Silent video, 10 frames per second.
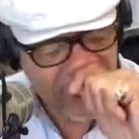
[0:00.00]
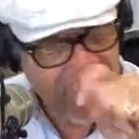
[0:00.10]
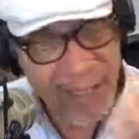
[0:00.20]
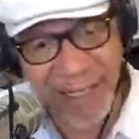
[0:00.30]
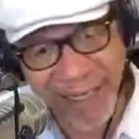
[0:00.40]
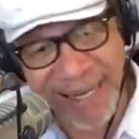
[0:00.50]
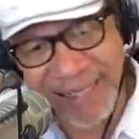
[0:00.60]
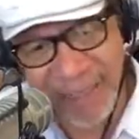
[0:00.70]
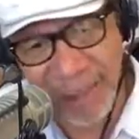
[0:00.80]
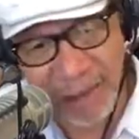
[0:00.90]

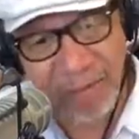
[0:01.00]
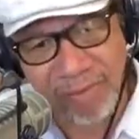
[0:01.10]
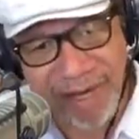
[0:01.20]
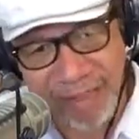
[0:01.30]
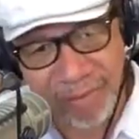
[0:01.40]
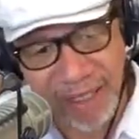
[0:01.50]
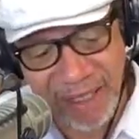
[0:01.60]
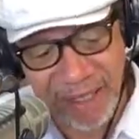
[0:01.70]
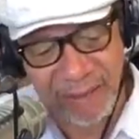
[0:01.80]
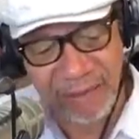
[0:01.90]
electing the right
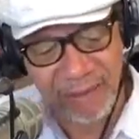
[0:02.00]
man